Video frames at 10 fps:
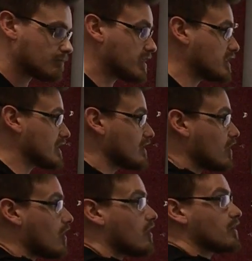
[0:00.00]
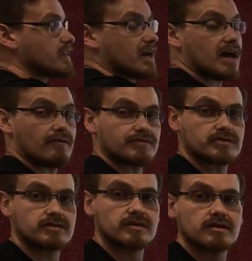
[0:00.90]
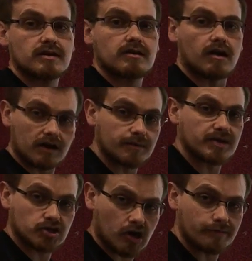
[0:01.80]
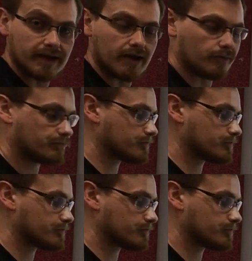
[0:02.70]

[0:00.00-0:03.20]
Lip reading: meaning that all the F's are going to be sharp now.